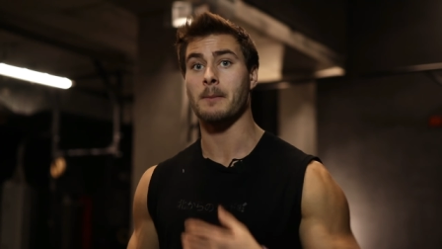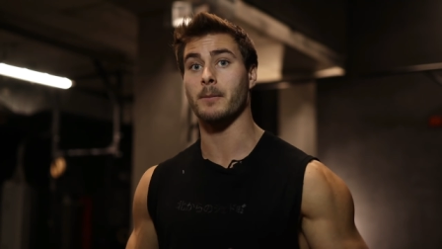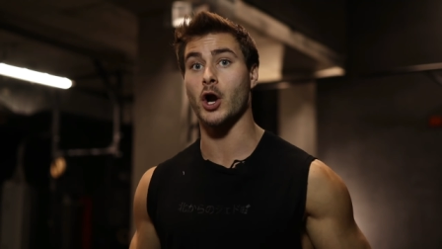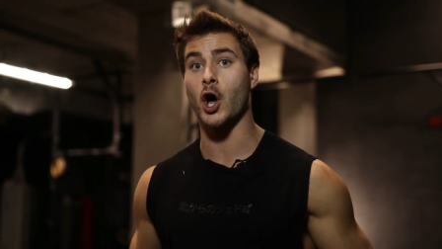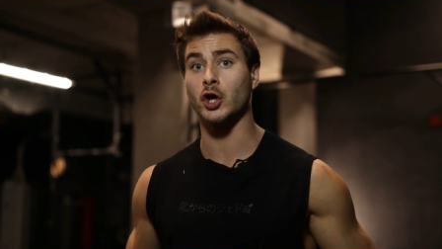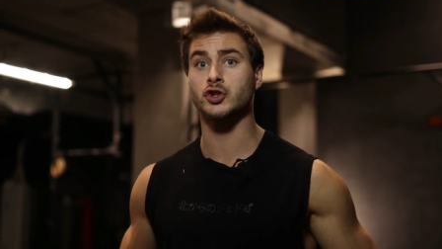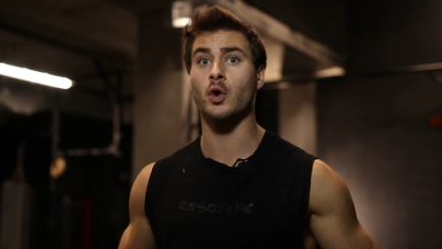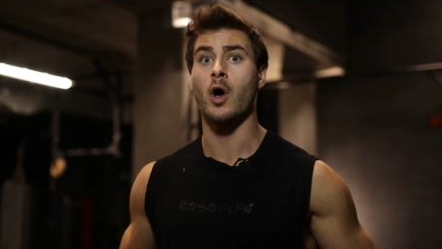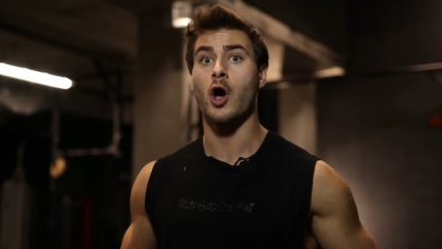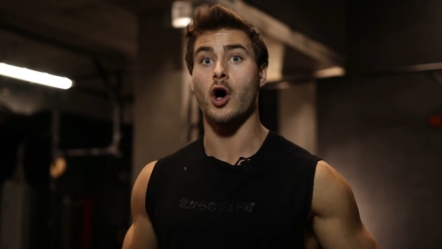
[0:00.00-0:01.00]
but
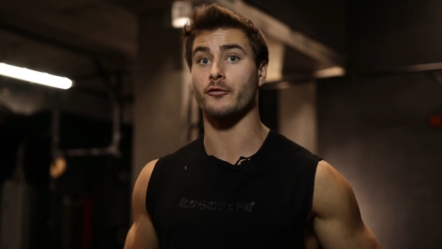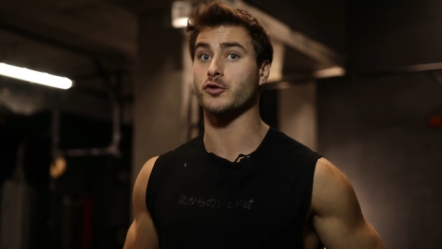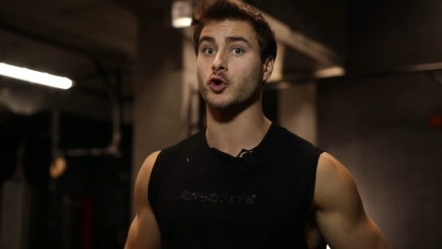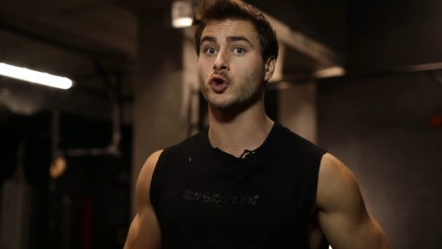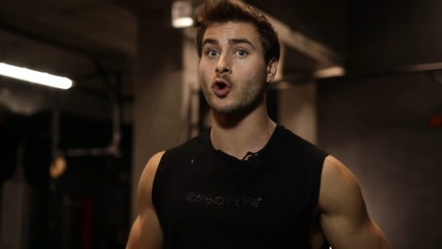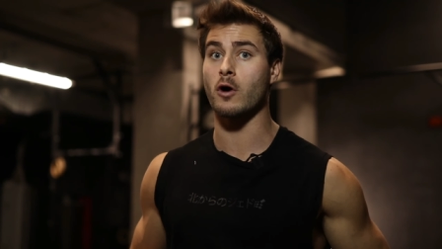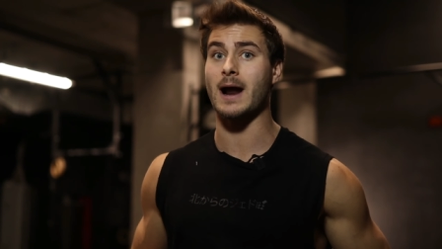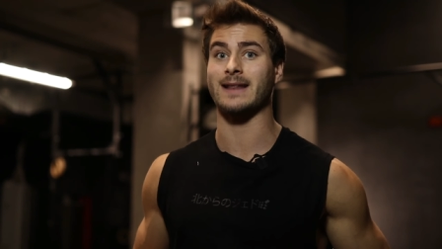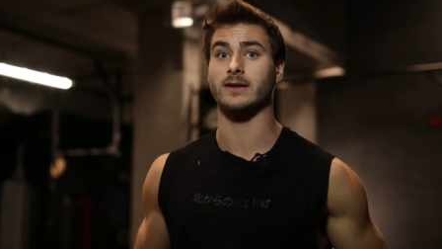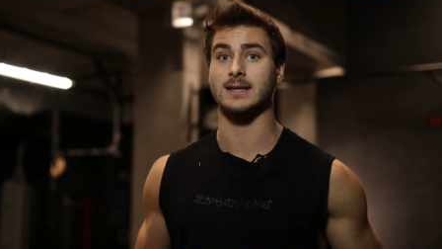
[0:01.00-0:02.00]
also of your
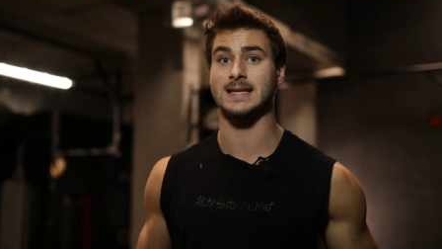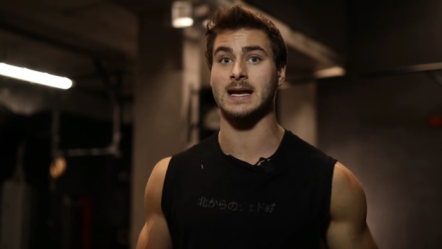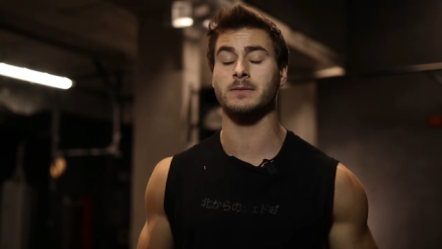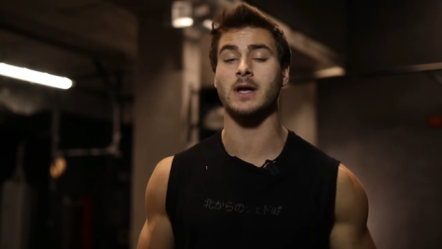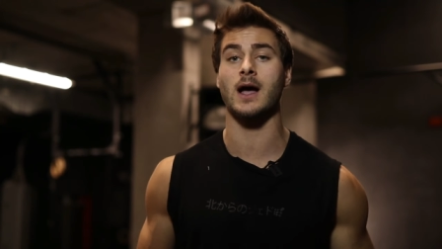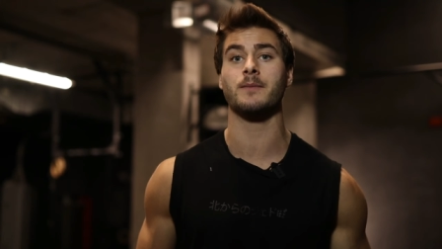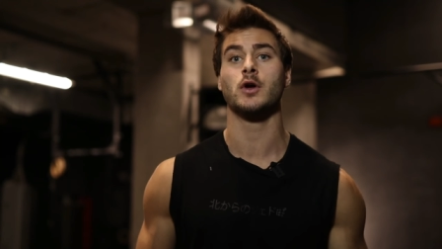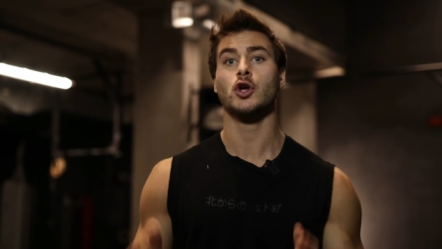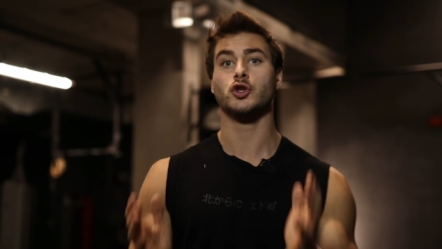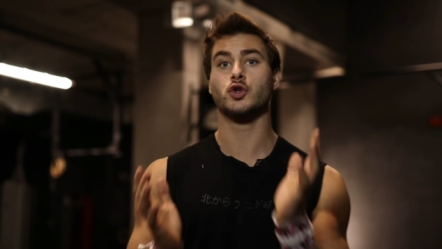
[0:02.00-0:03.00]
core at the same time
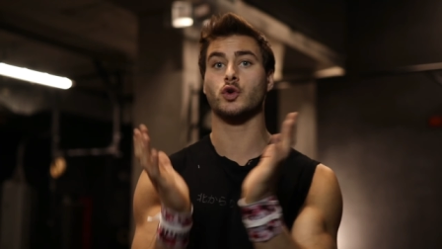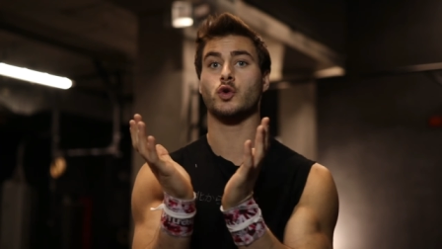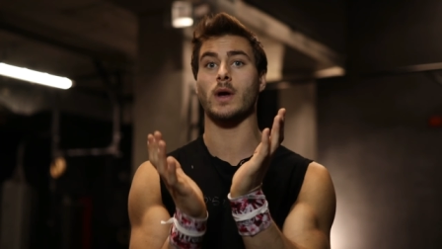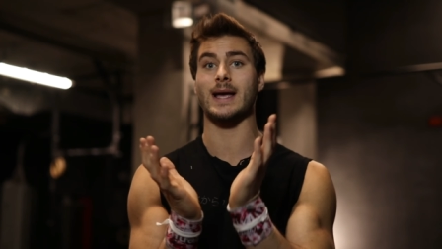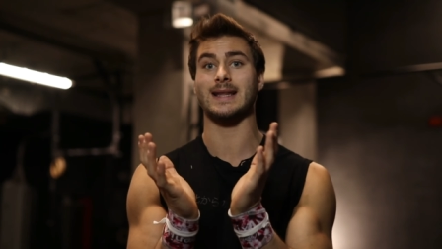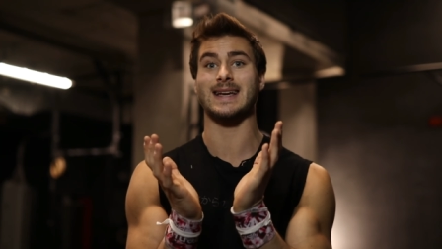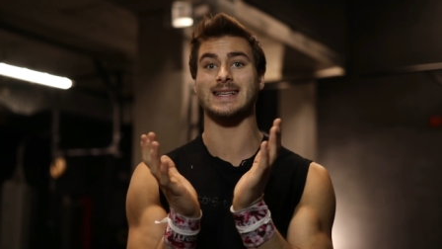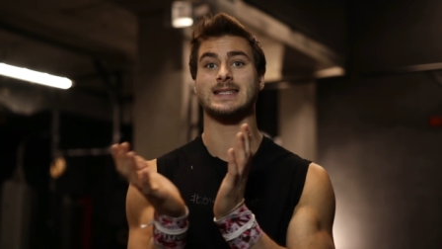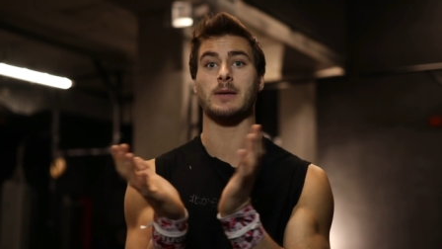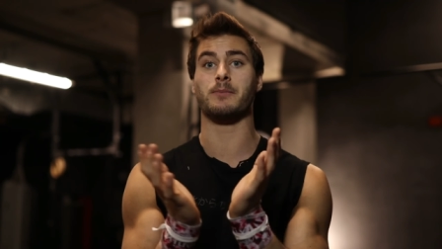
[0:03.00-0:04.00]
to create a
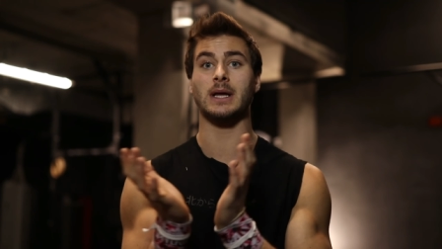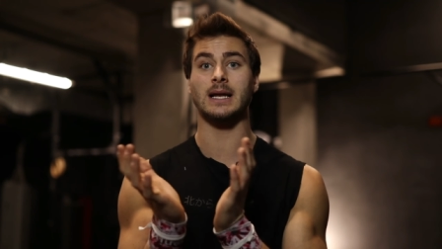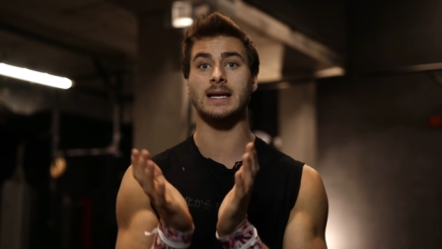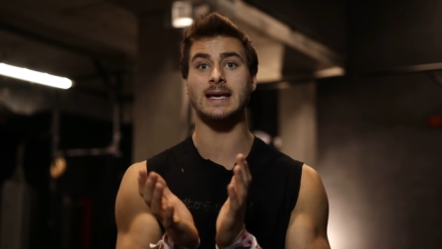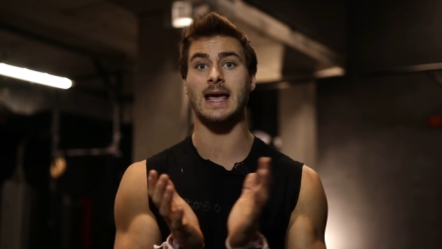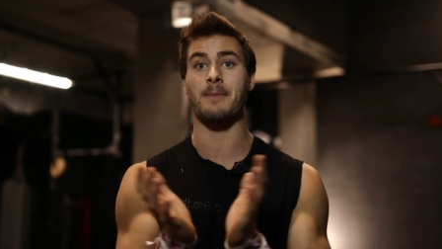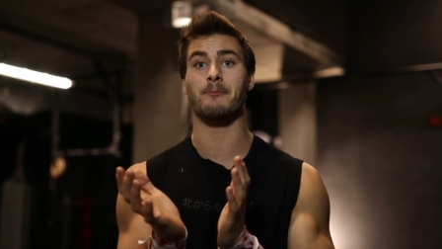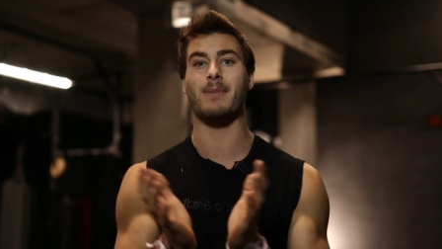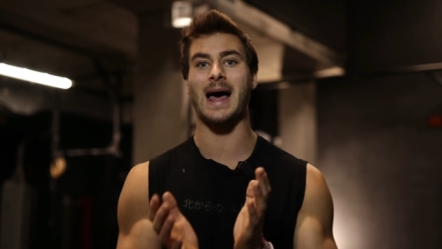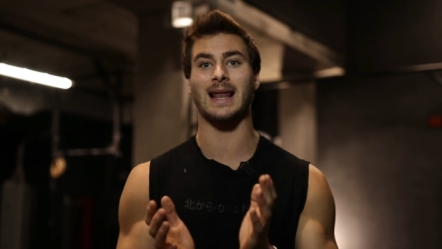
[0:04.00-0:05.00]
stability
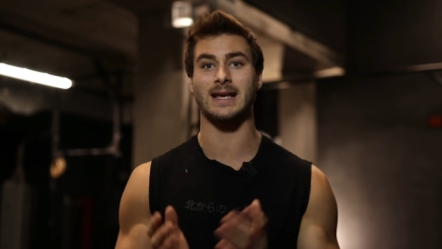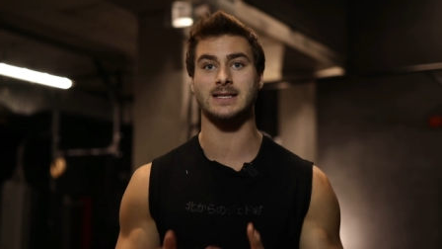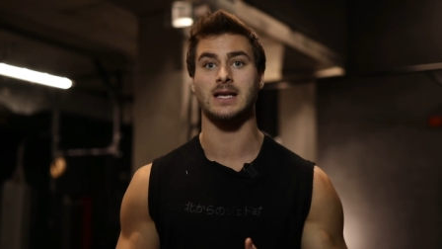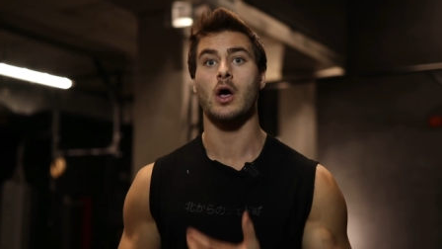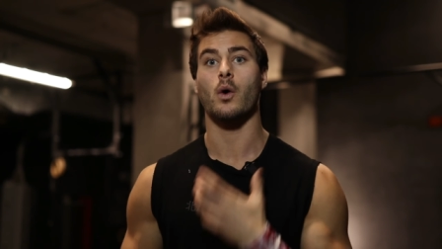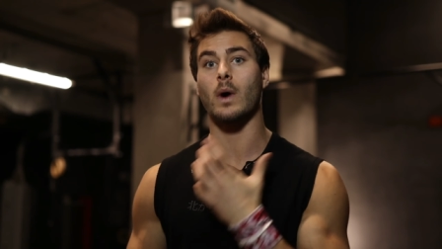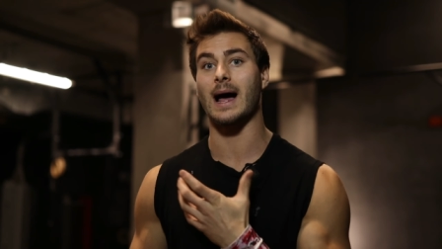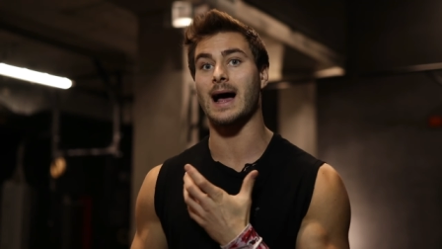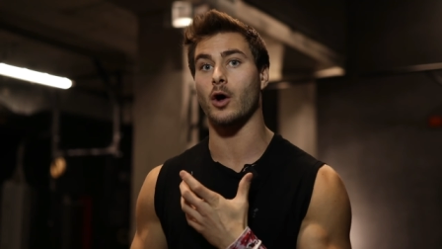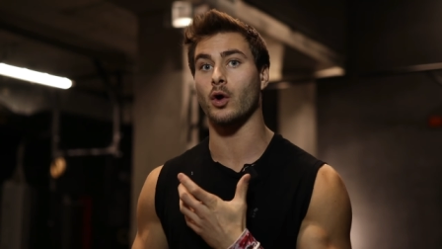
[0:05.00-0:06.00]
and balance
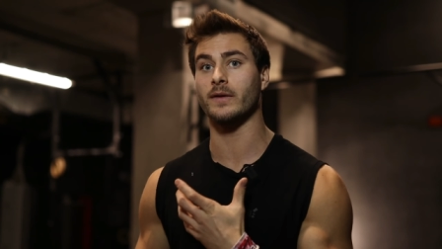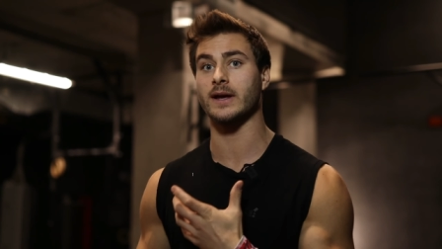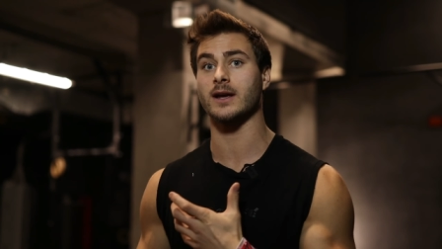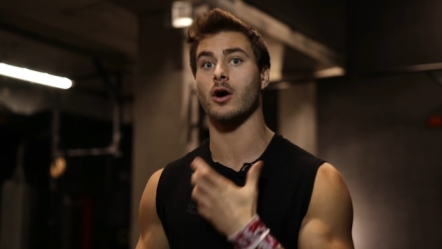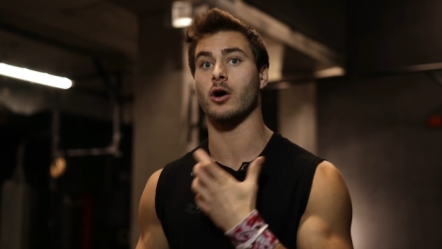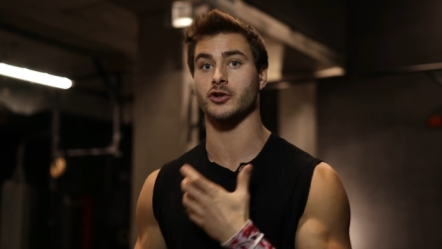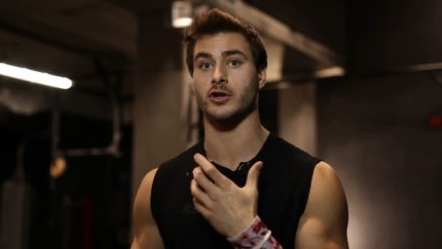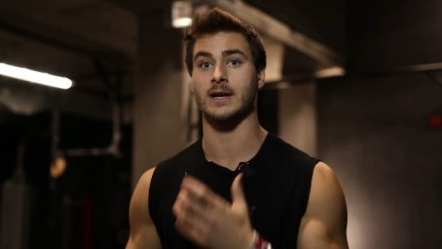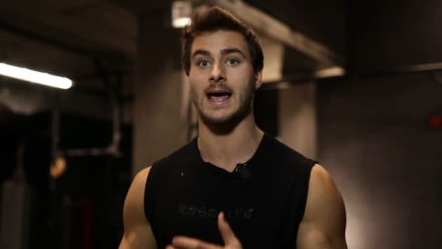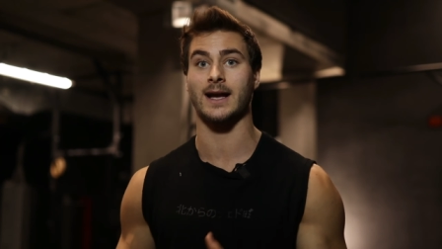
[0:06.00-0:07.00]
while holding on
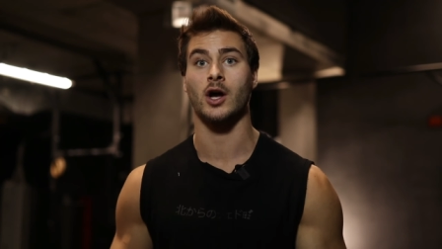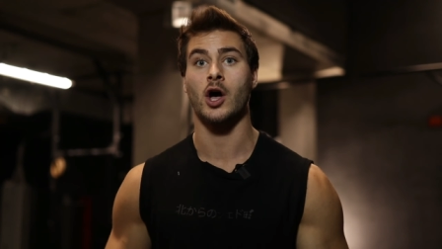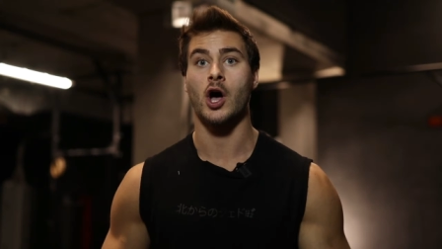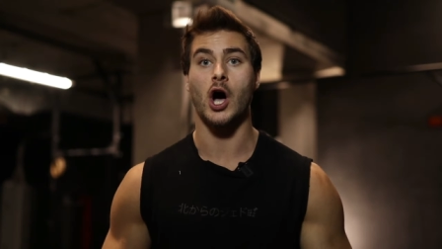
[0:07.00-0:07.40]
your neck.